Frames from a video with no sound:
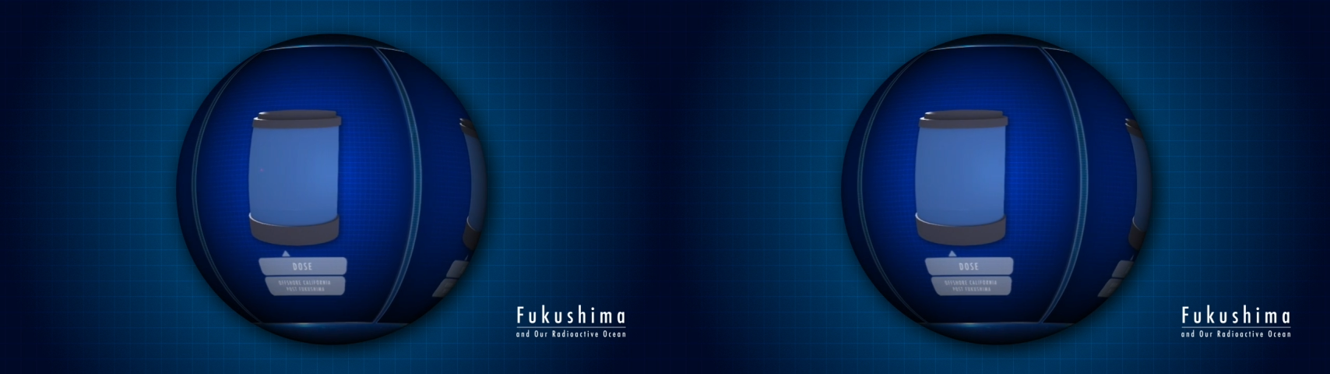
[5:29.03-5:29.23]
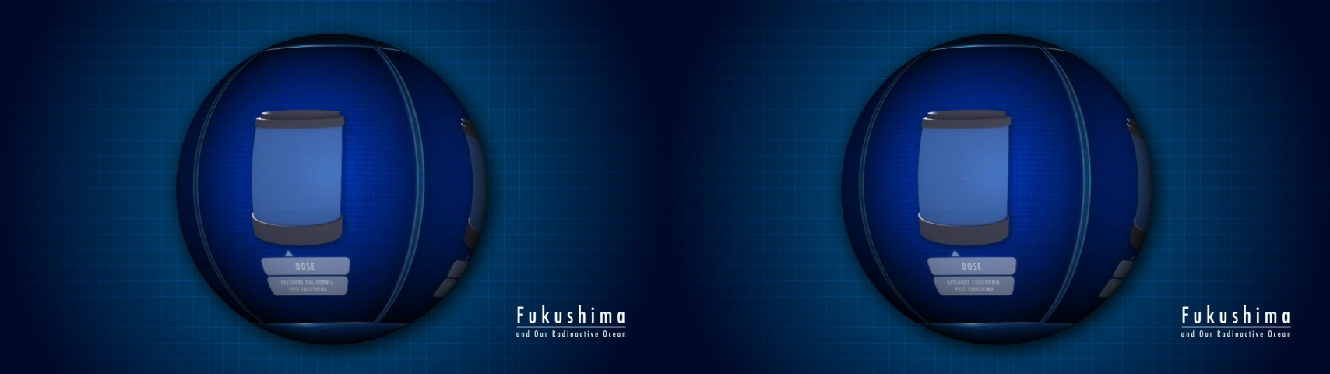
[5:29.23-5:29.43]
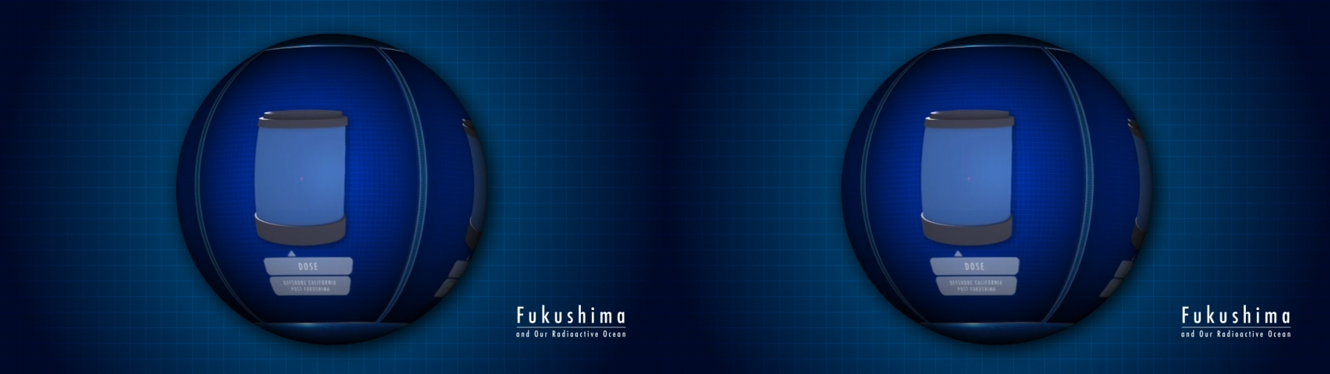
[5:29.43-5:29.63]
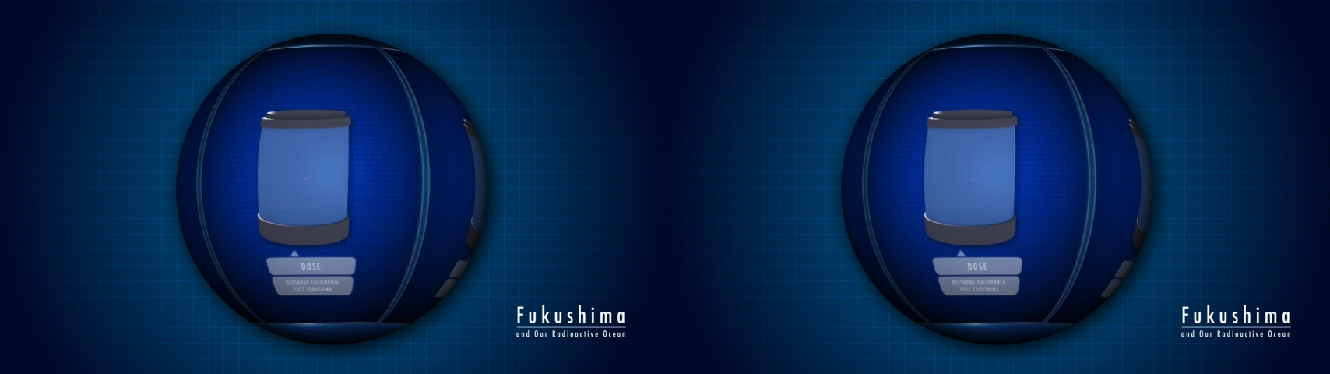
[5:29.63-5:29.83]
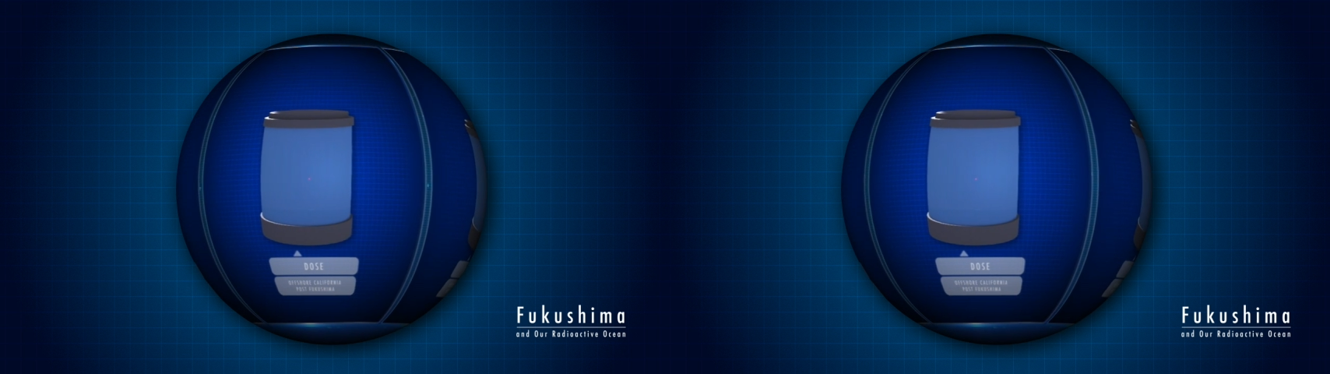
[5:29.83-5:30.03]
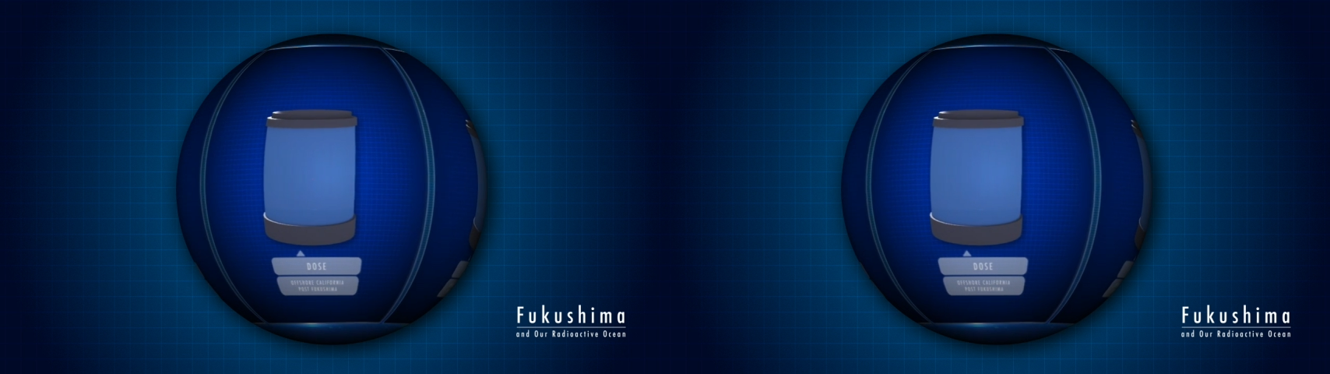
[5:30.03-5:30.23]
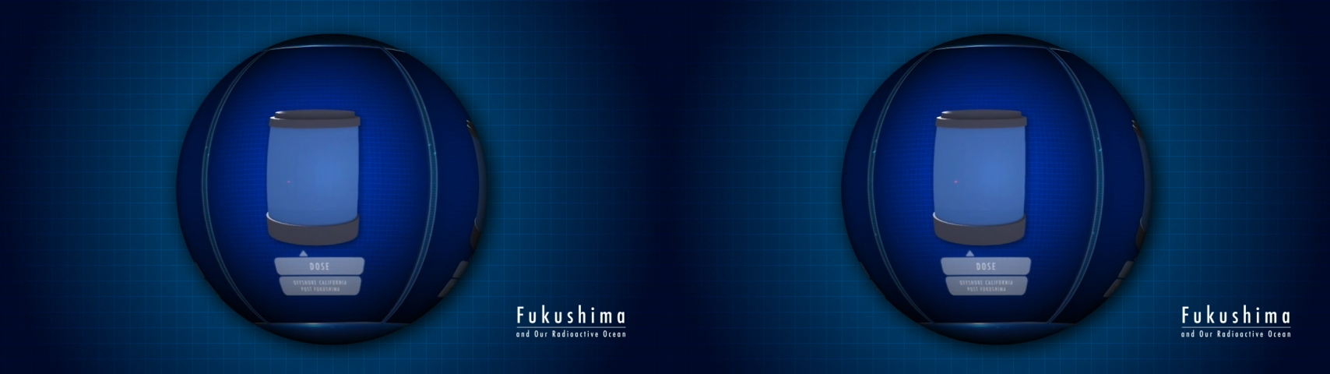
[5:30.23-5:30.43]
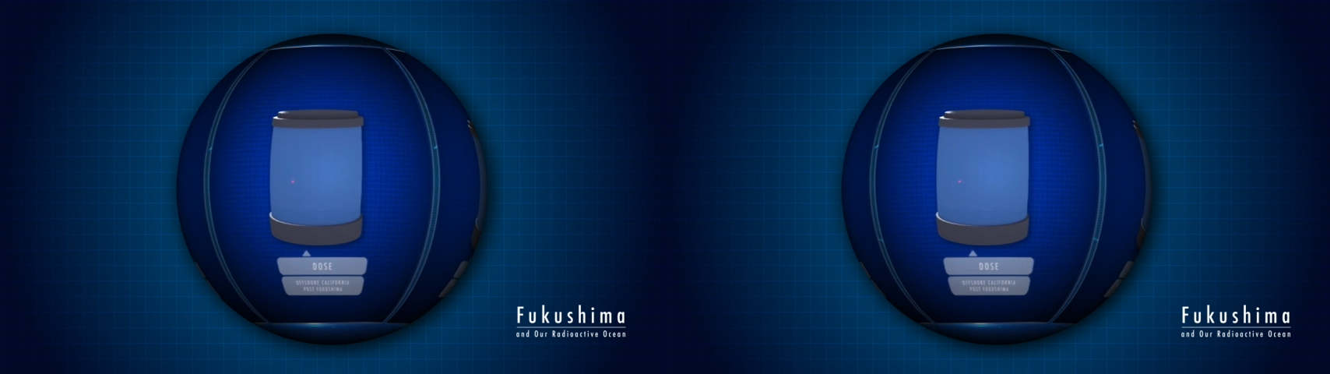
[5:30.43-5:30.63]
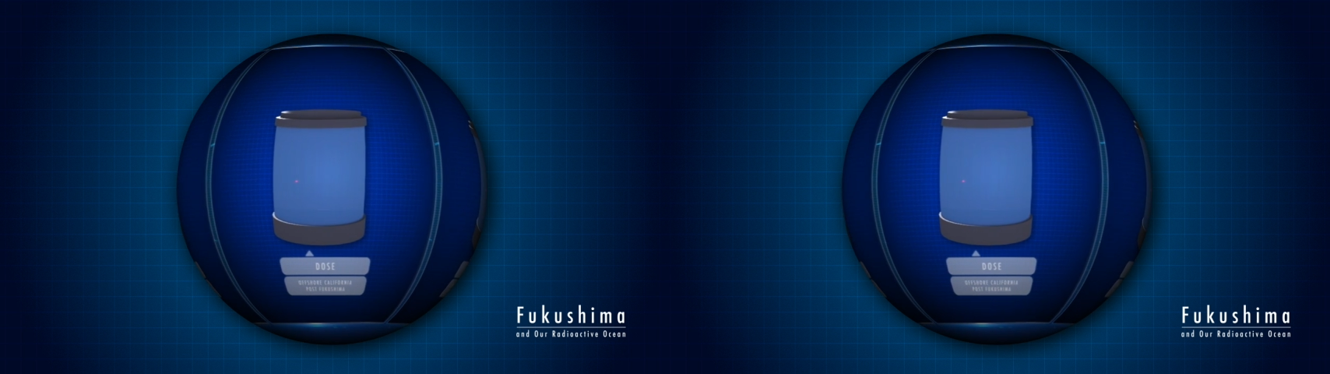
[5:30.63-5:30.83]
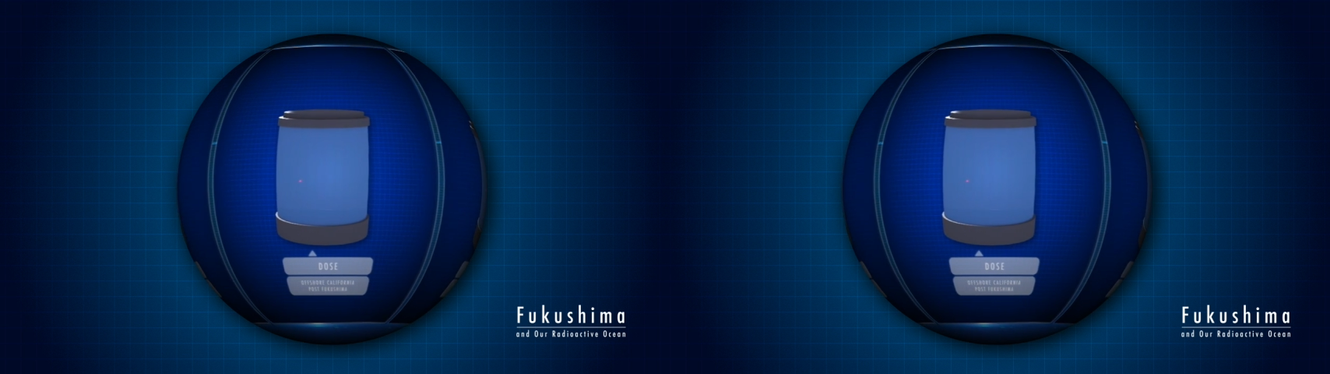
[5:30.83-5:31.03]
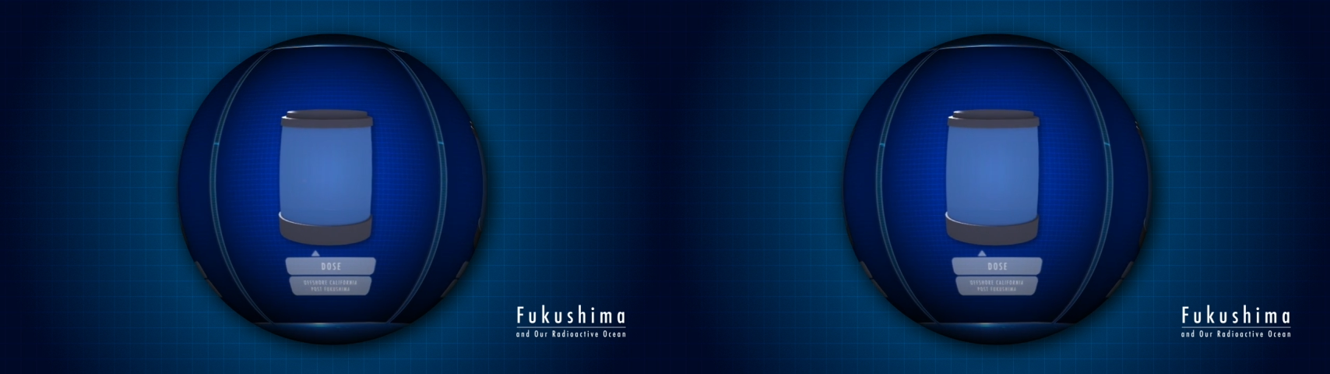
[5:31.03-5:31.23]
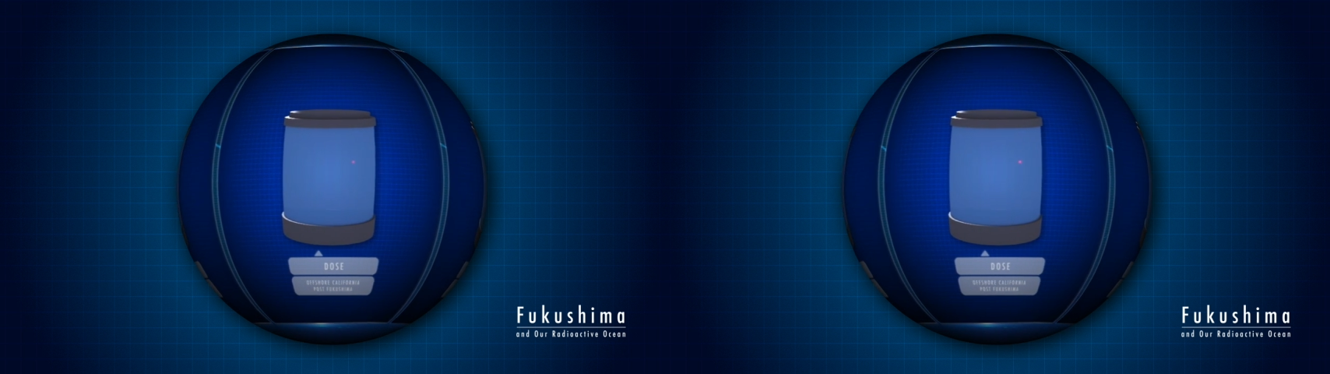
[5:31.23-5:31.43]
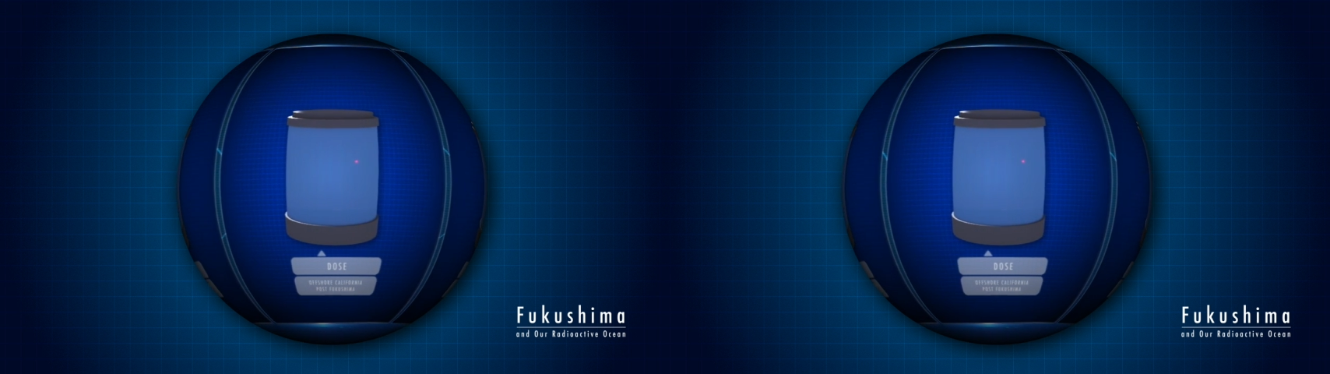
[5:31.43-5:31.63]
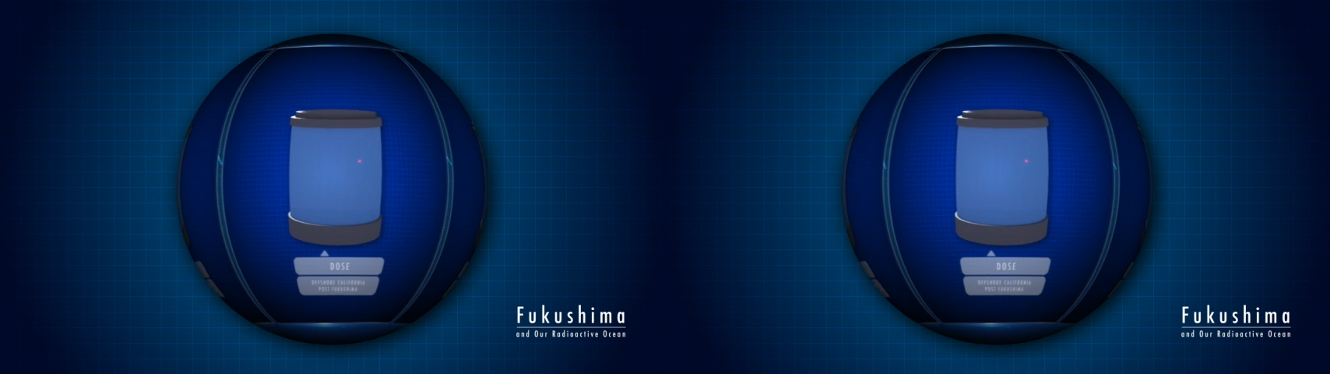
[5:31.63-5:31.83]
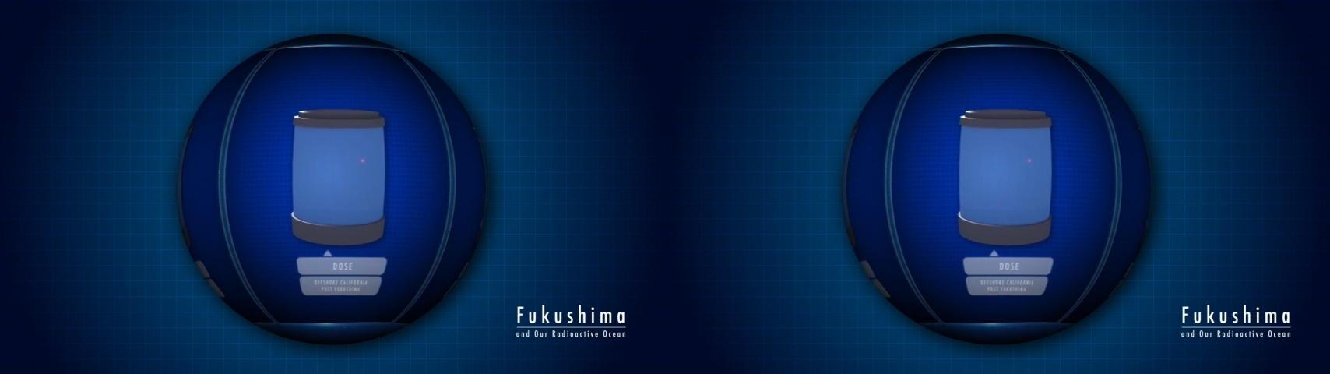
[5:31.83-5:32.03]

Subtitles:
[unreadable: no face in view]